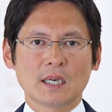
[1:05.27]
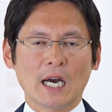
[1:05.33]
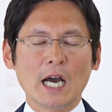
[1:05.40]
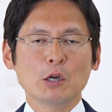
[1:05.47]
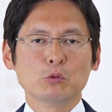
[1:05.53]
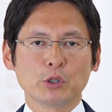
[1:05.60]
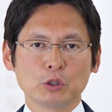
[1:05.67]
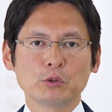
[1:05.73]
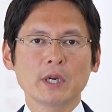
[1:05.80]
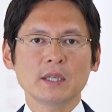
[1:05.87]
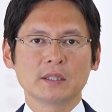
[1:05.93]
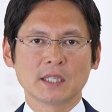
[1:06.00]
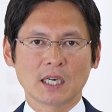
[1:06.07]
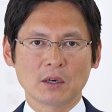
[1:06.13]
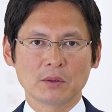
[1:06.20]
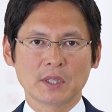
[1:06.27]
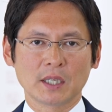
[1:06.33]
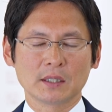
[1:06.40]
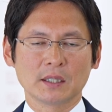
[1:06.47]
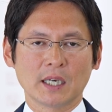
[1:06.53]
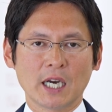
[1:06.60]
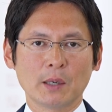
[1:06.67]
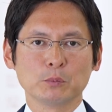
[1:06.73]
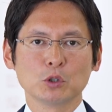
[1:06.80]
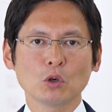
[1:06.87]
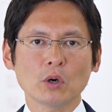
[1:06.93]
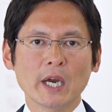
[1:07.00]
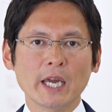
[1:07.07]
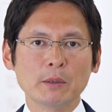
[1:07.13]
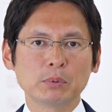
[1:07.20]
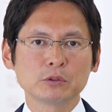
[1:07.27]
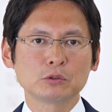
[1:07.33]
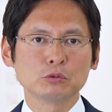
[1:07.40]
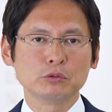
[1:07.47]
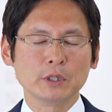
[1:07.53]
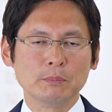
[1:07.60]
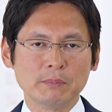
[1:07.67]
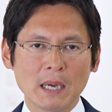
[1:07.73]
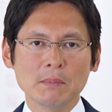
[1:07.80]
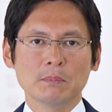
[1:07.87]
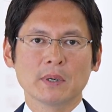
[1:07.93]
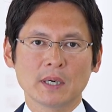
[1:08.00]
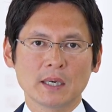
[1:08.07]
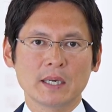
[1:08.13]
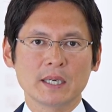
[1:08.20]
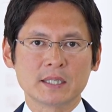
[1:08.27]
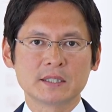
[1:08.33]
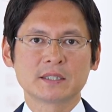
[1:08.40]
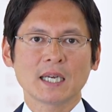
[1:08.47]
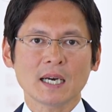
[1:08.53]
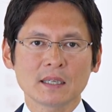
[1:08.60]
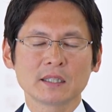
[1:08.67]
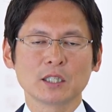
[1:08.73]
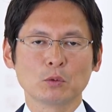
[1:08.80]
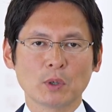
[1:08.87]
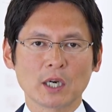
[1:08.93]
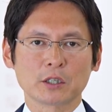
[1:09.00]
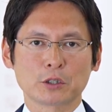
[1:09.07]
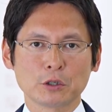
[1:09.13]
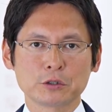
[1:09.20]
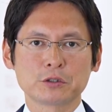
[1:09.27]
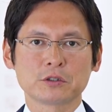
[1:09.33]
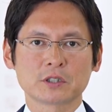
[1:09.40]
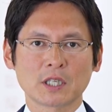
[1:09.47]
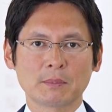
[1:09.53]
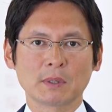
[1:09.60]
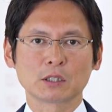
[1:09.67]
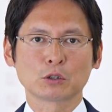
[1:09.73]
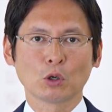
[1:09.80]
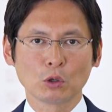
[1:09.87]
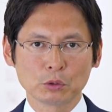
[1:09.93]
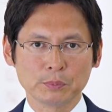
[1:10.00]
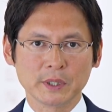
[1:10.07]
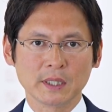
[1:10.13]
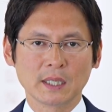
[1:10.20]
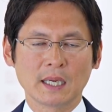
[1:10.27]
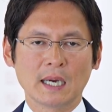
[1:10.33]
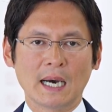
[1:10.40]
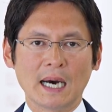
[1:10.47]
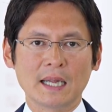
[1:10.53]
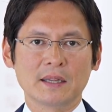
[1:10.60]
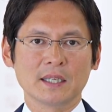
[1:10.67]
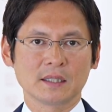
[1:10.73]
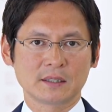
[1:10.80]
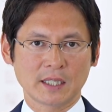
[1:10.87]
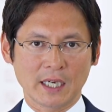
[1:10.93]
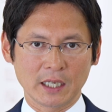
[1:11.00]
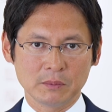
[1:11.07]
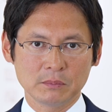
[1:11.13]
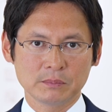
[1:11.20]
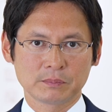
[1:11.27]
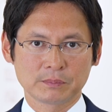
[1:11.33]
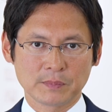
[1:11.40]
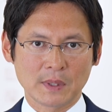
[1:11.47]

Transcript: I regret now that I'm not able to remember exactly what Kyoshu-sama told me at that time,